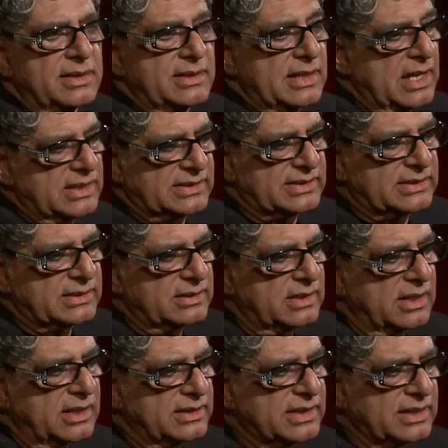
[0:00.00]
Yes,
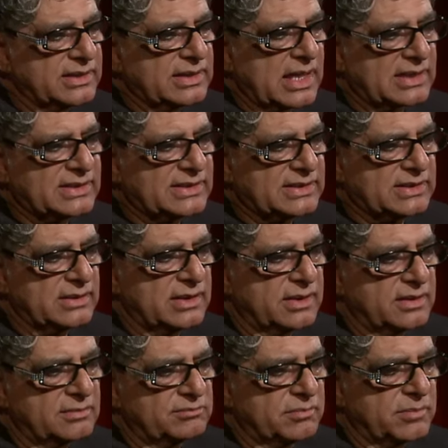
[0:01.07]
uh, I think that's the